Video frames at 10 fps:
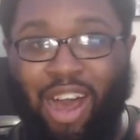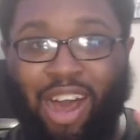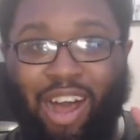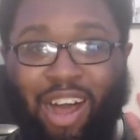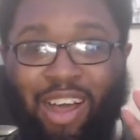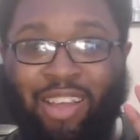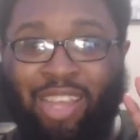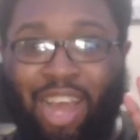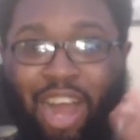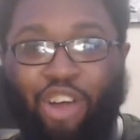Uh,
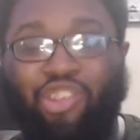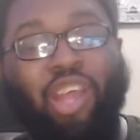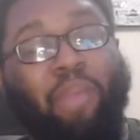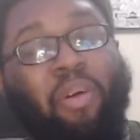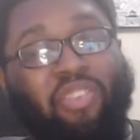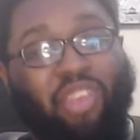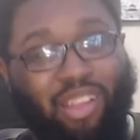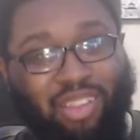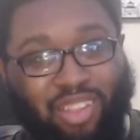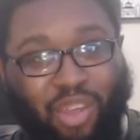I also thought about
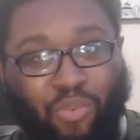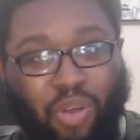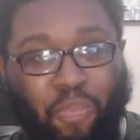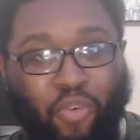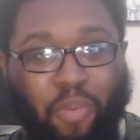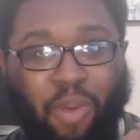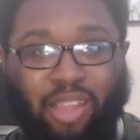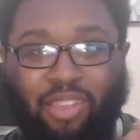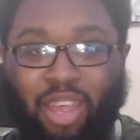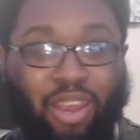selling this at one point, but
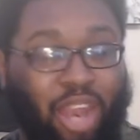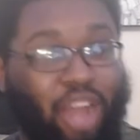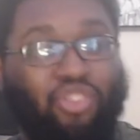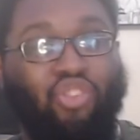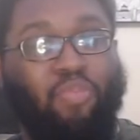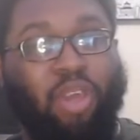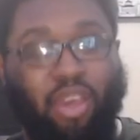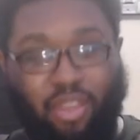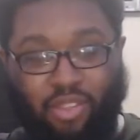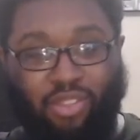I decided not to
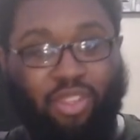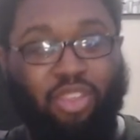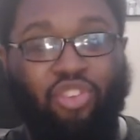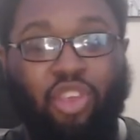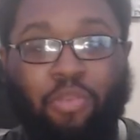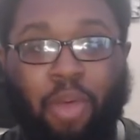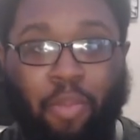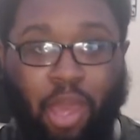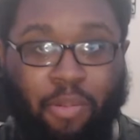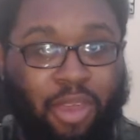because this shit is my
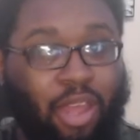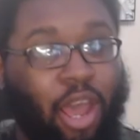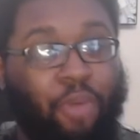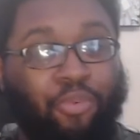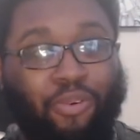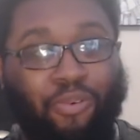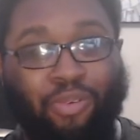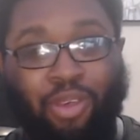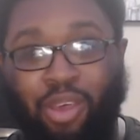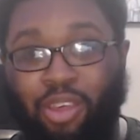baby and I will
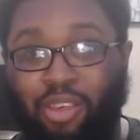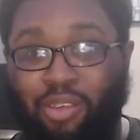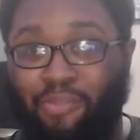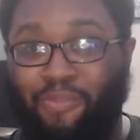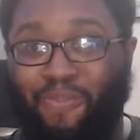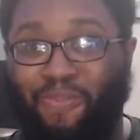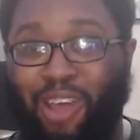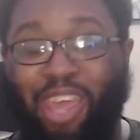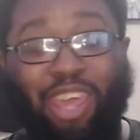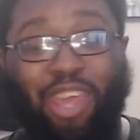
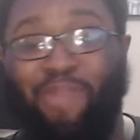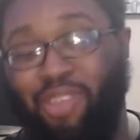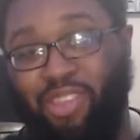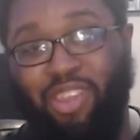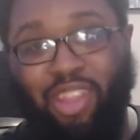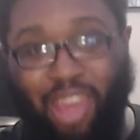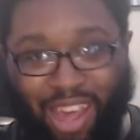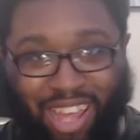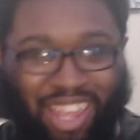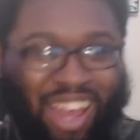fucking keep this to the day
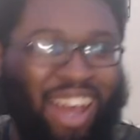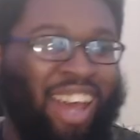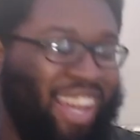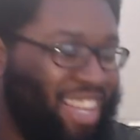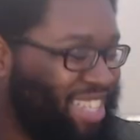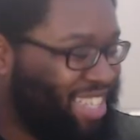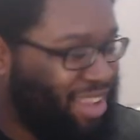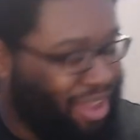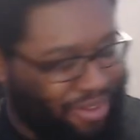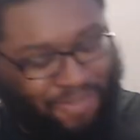I die and
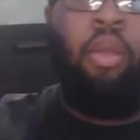stuff.